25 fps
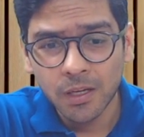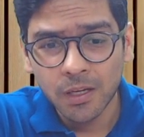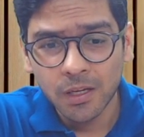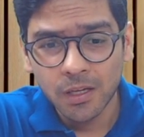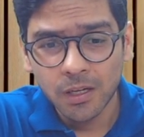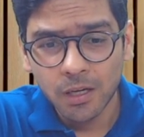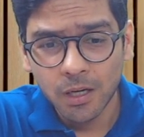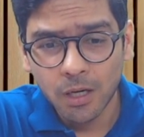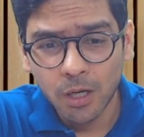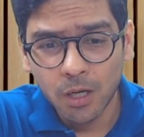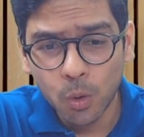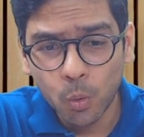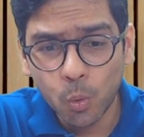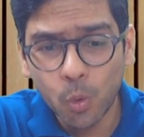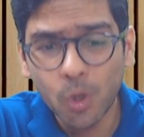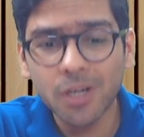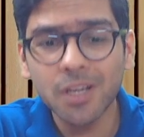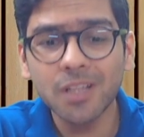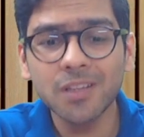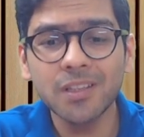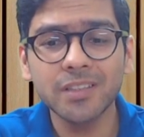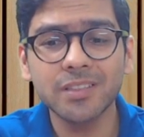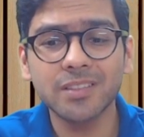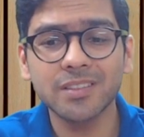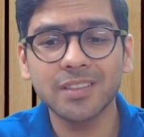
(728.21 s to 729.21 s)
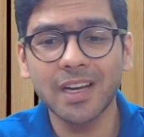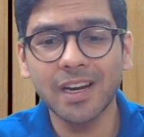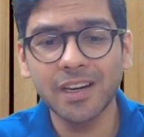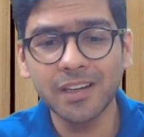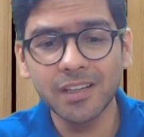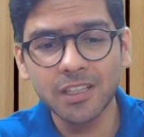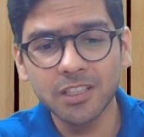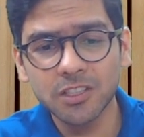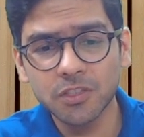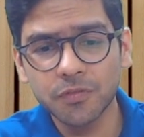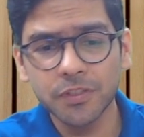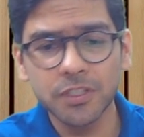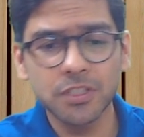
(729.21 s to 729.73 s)
what are the
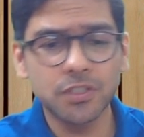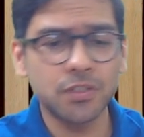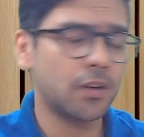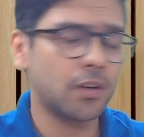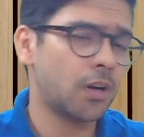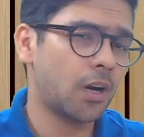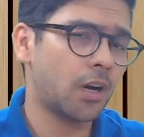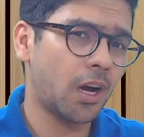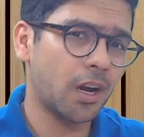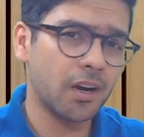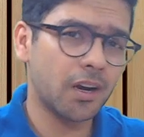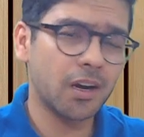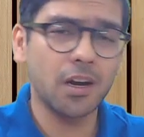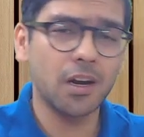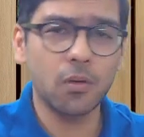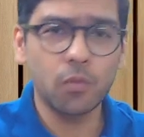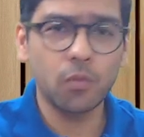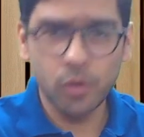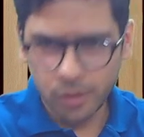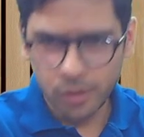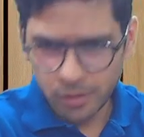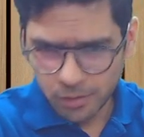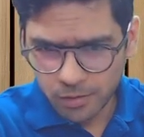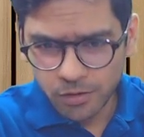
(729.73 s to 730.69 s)
standards which are covered?